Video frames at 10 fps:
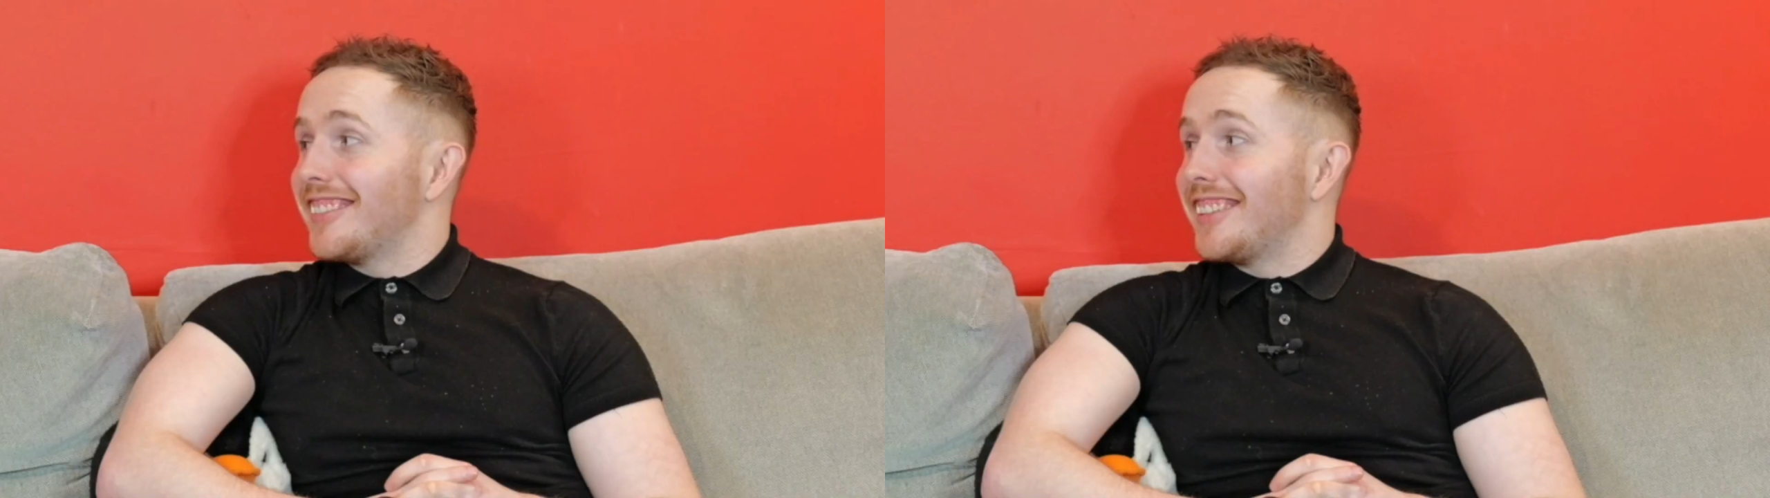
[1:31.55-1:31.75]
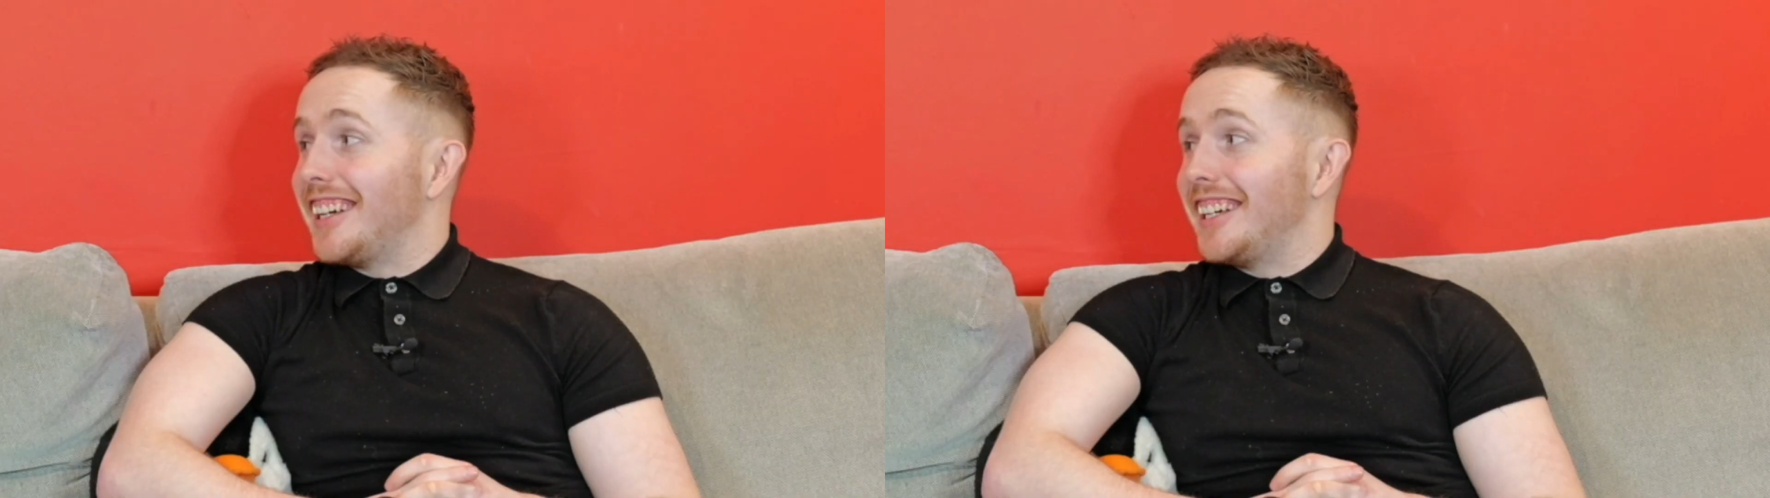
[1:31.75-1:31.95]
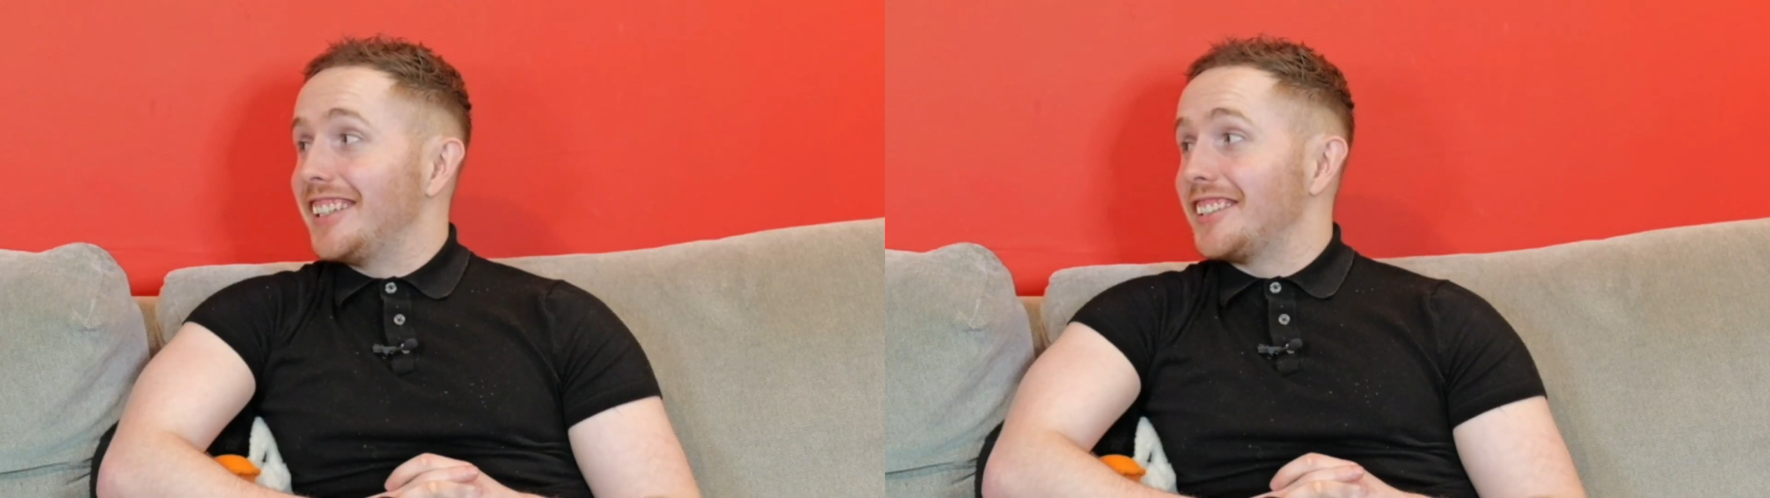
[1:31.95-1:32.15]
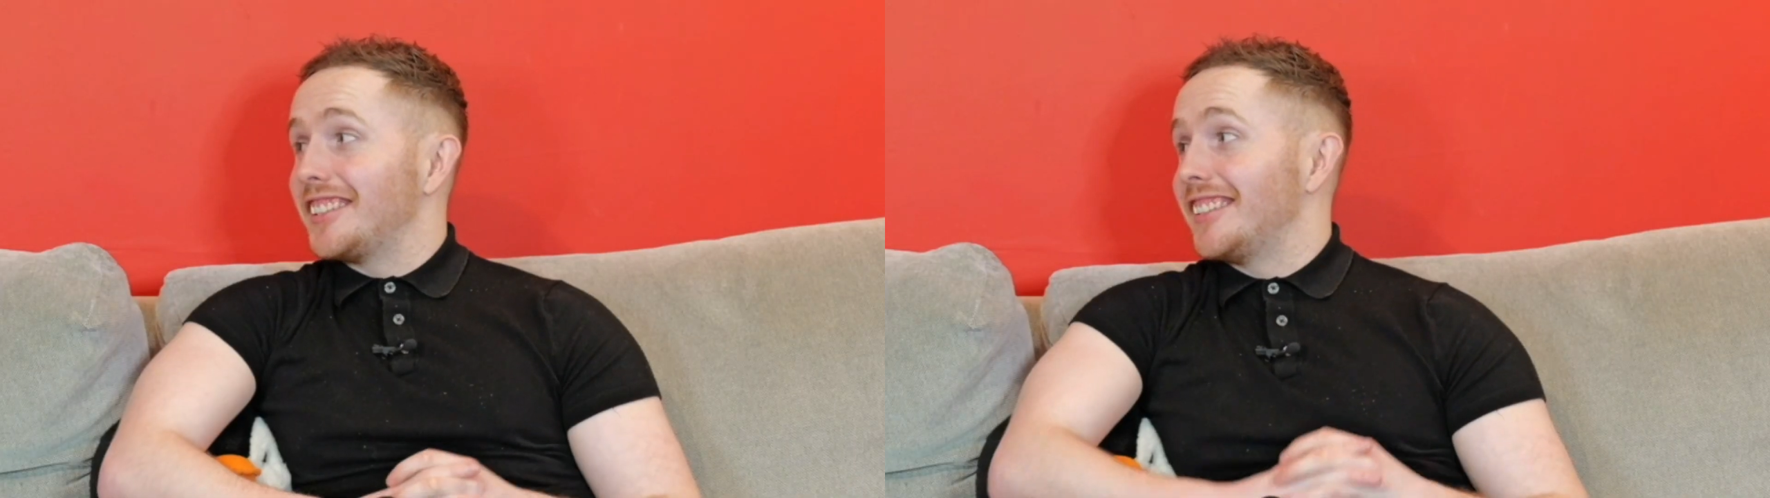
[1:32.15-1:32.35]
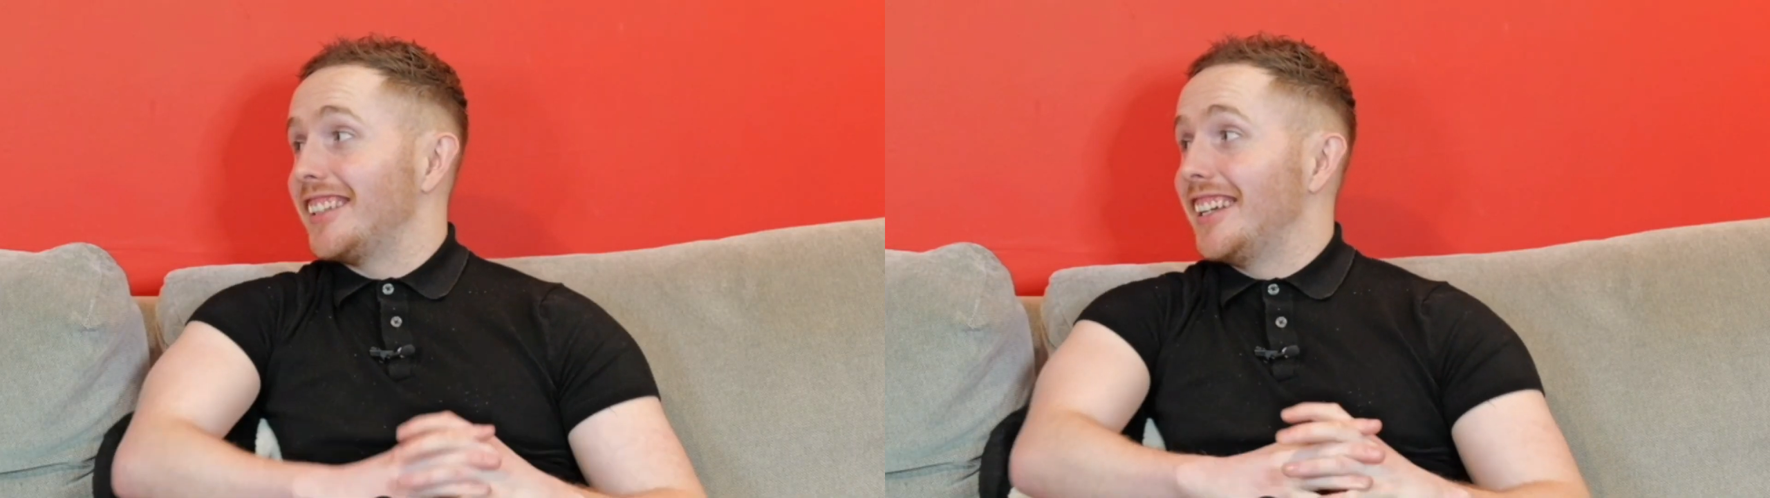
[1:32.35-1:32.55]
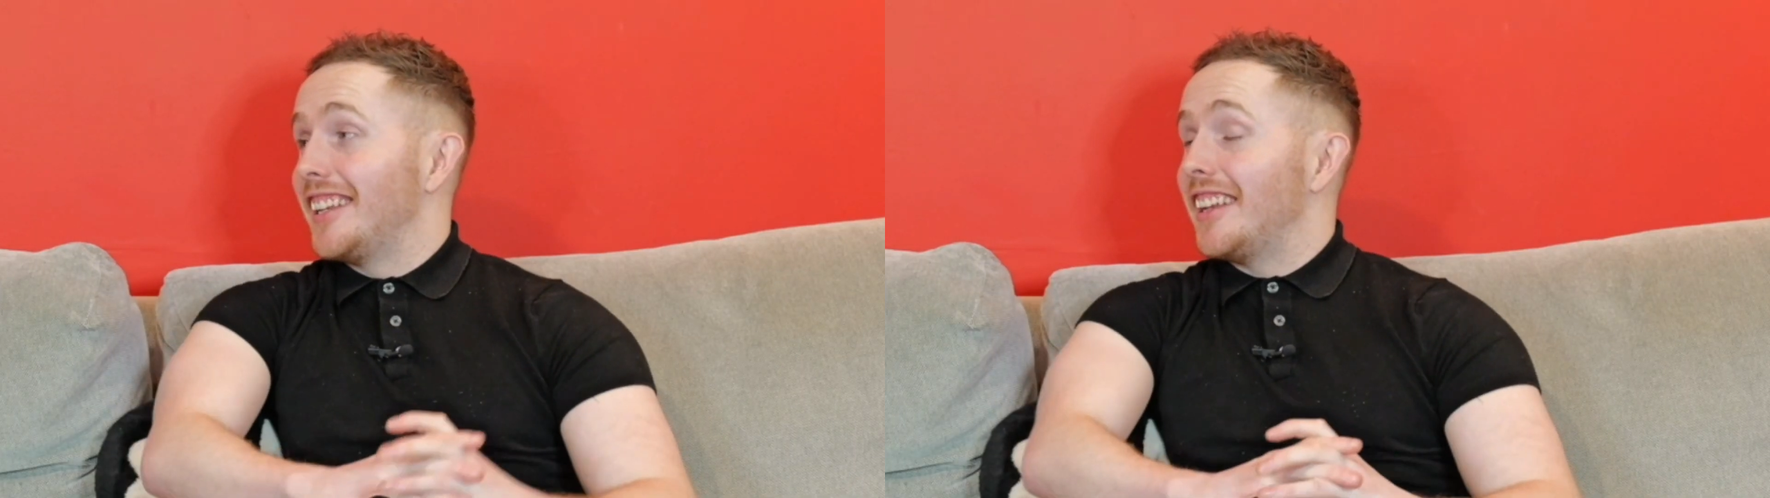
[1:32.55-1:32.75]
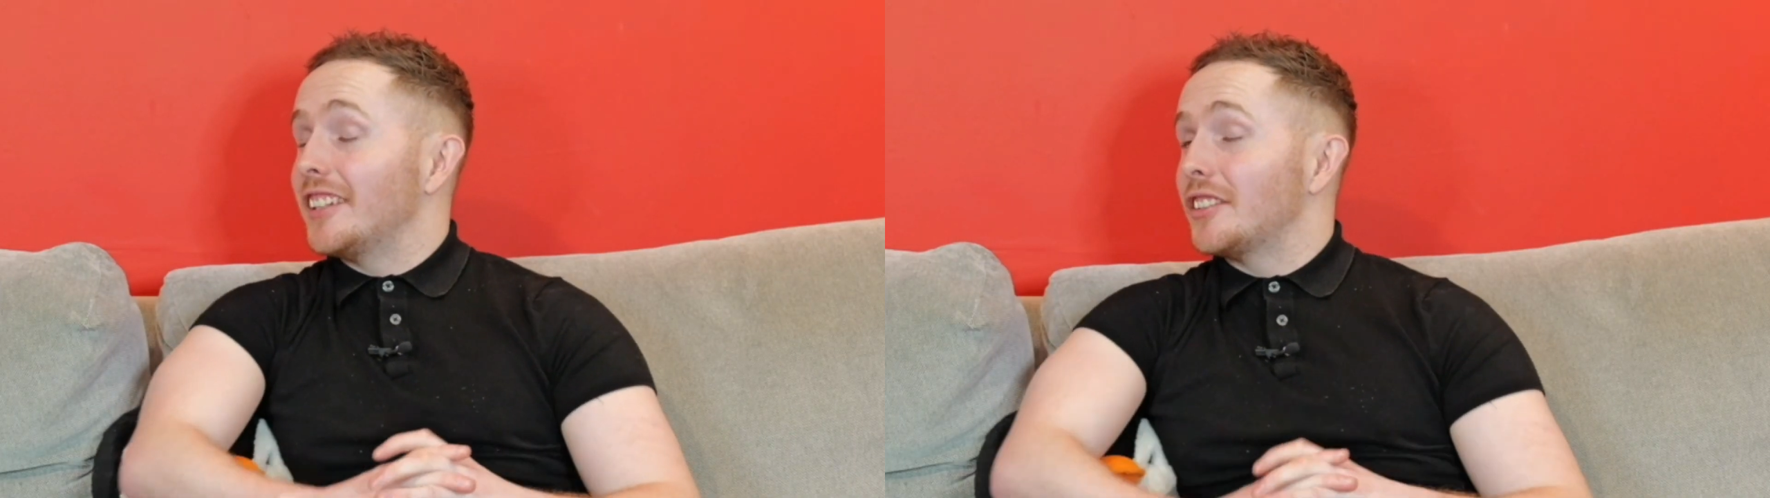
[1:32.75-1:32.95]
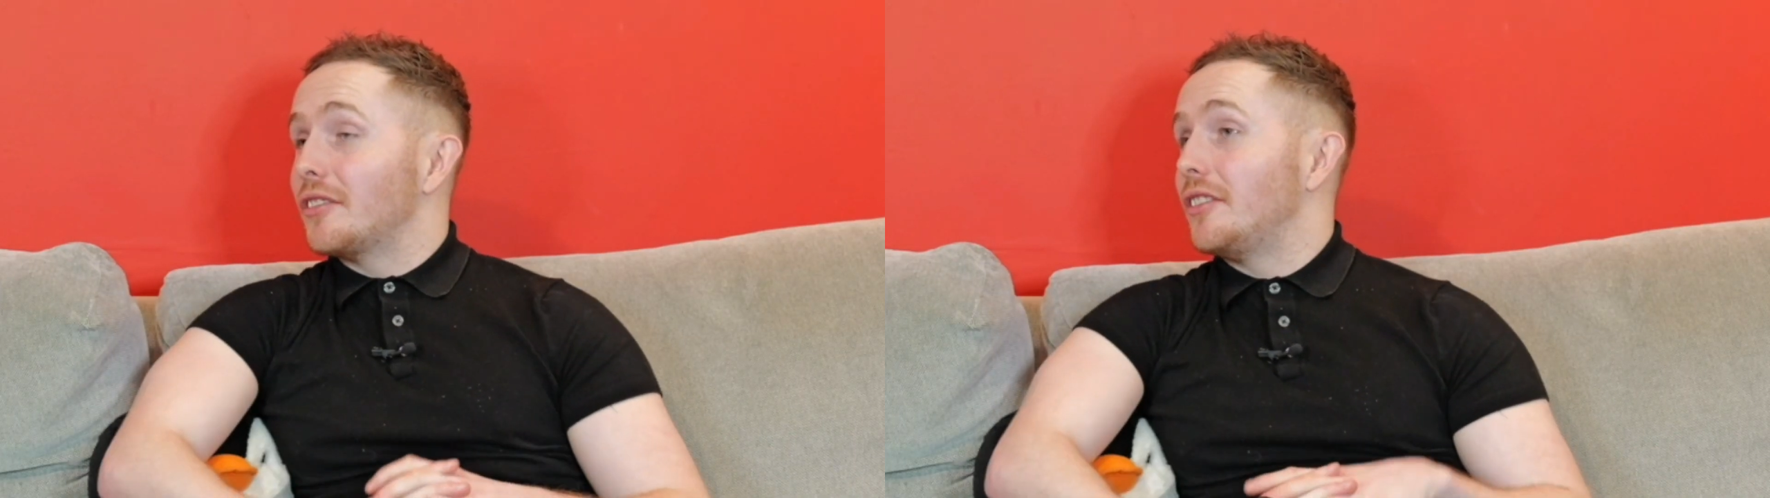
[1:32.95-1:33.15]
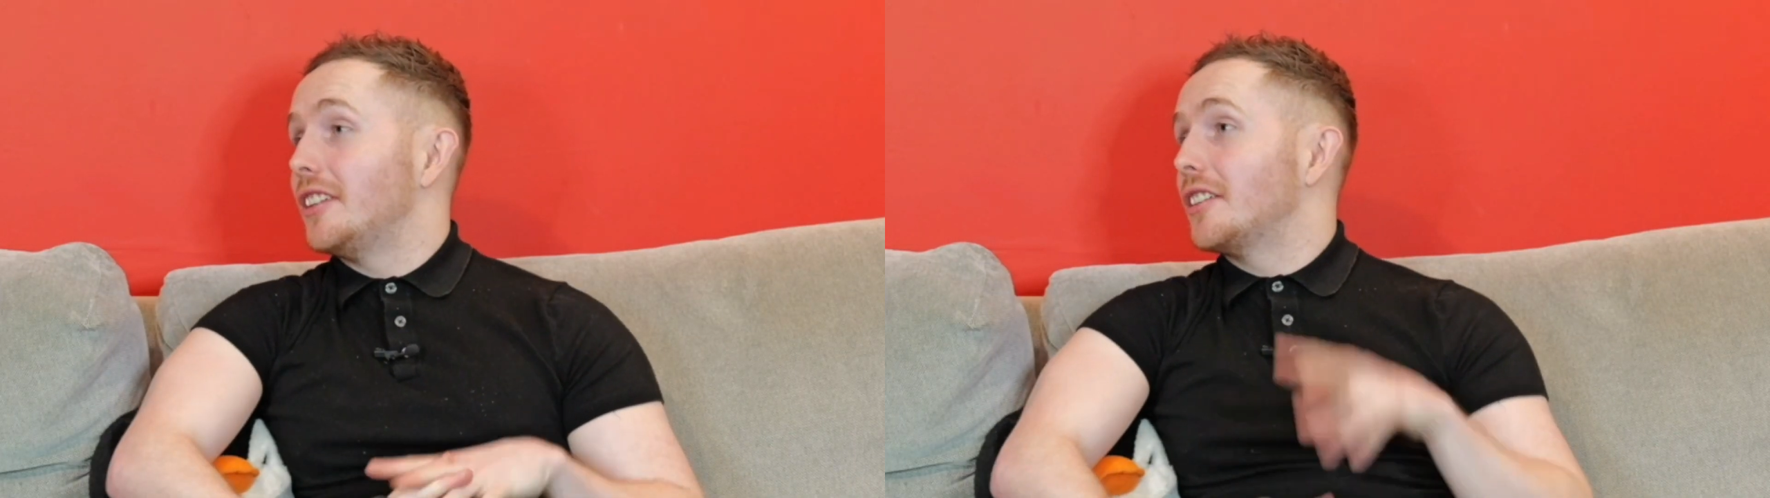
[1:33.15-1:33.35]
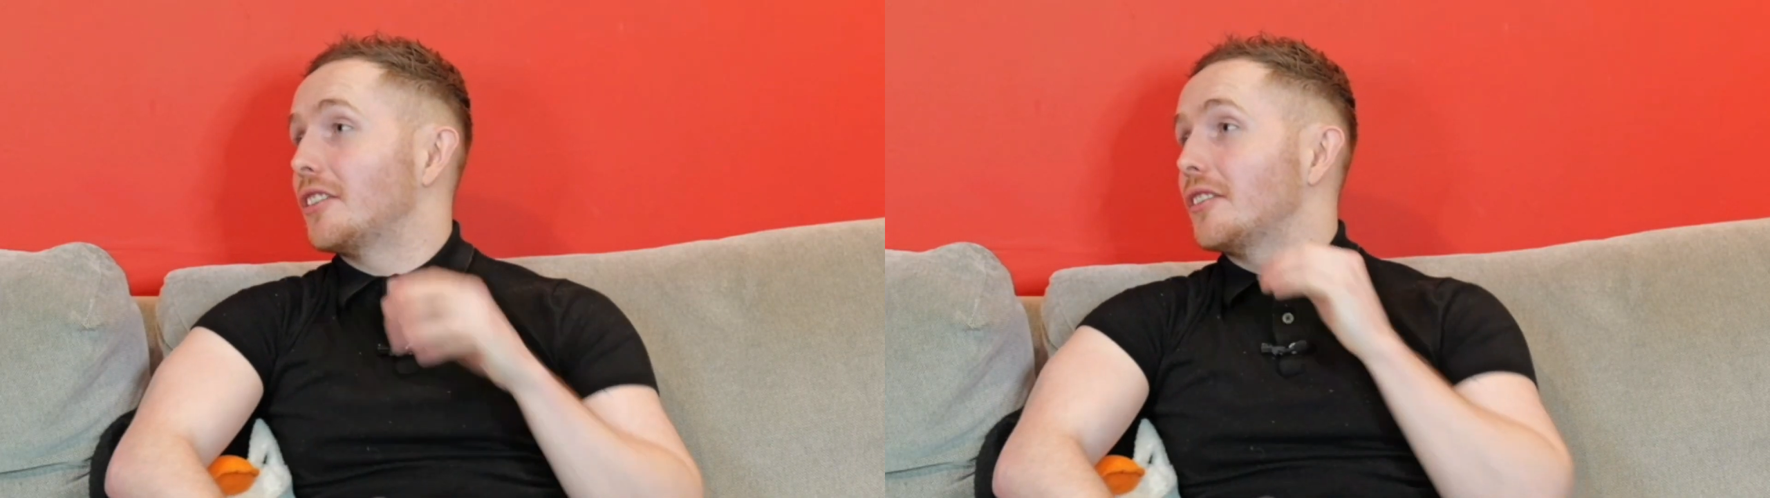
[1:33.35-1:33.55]
That is that is a
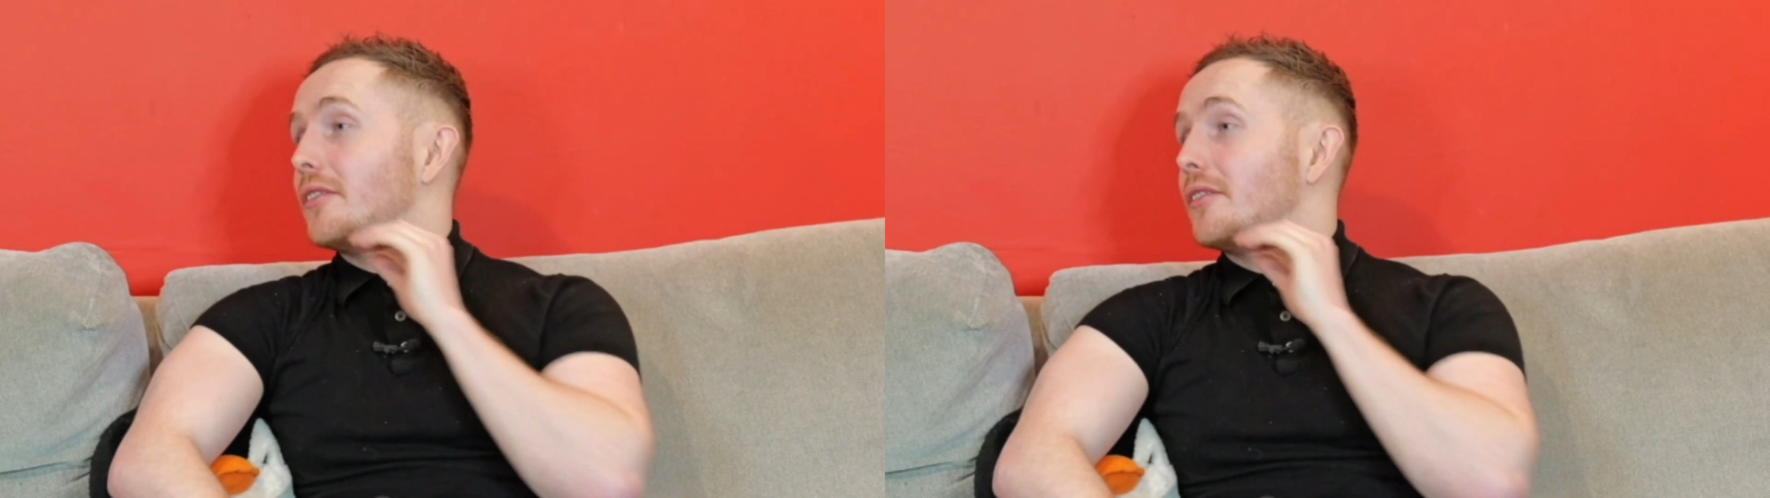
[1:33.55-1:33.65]
really good